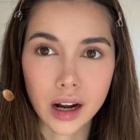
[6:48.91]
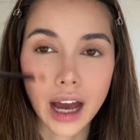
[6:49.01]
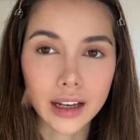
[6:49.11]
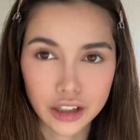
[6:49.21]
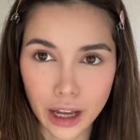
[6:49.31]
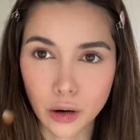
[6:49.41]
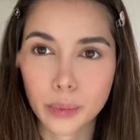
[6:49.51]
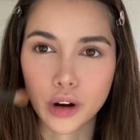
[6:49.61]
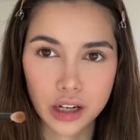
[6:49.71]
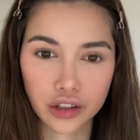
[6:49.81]
eyeshadow
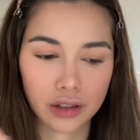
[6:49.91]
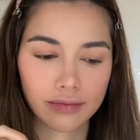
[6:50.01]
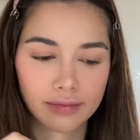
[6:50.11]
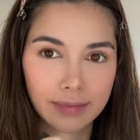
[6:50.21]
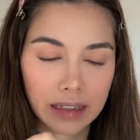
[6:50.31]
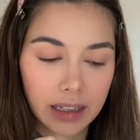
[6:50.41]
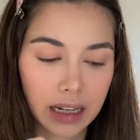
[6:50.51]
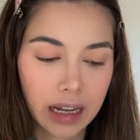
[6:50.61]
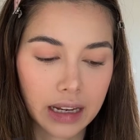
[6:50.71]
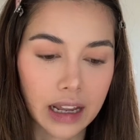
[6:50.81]
brush
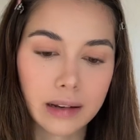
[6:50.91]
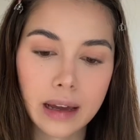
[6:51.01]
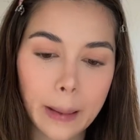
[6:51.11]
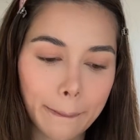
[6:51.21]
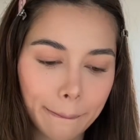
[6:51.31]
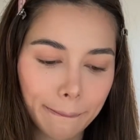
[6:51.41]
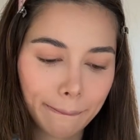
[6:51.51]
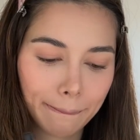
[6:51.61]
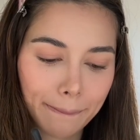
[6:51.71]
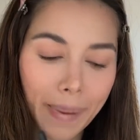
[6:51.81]
and then
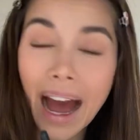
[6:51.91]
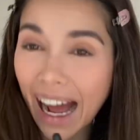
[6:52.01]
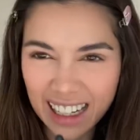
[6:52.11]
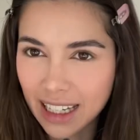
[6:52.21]
pack